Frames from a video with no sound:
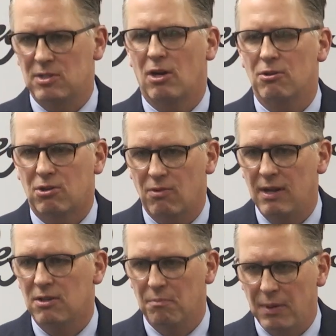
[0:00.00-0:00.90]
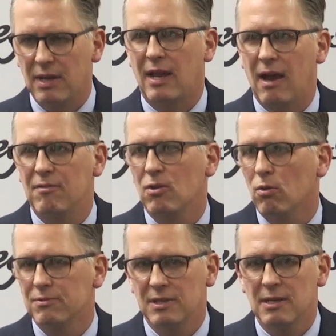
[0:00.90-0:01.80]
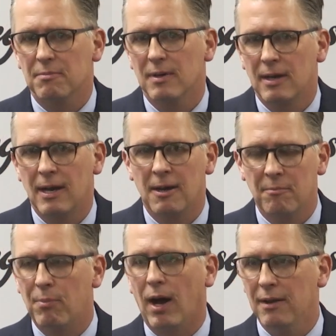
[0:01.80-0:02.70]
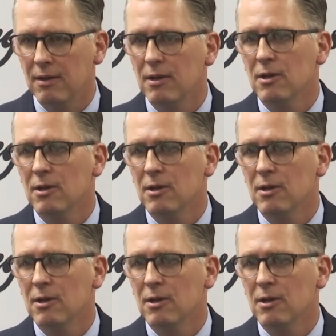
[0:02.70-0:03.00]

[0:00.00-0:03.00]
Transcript: It's hard to create. They're big, heavy, old team, uh, but